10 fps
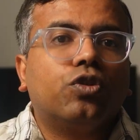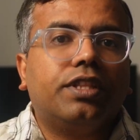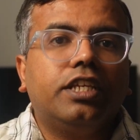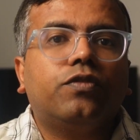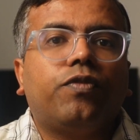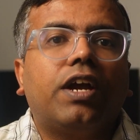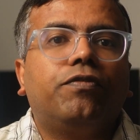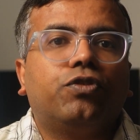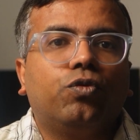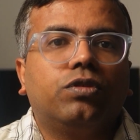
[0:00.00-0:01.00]
So these
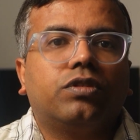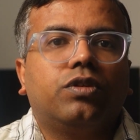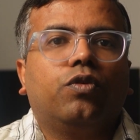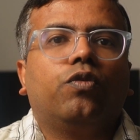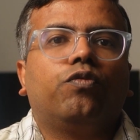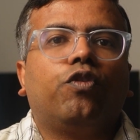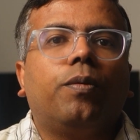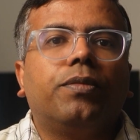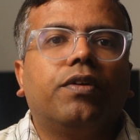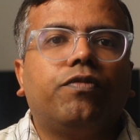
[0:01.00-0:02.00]
5 tools
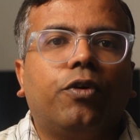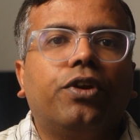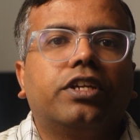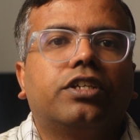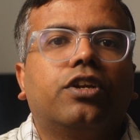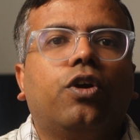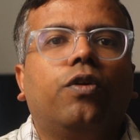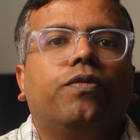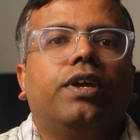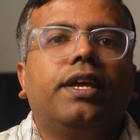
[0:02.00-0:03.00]
form the foundation
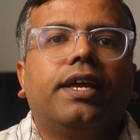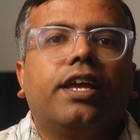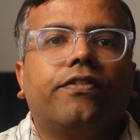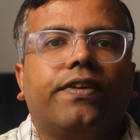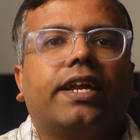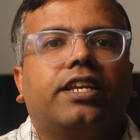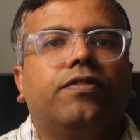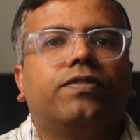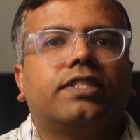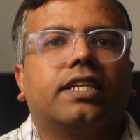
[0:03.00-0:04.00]
of
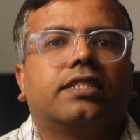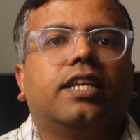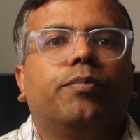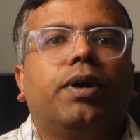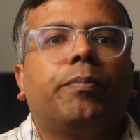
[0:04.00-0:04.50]
effective Six Sigma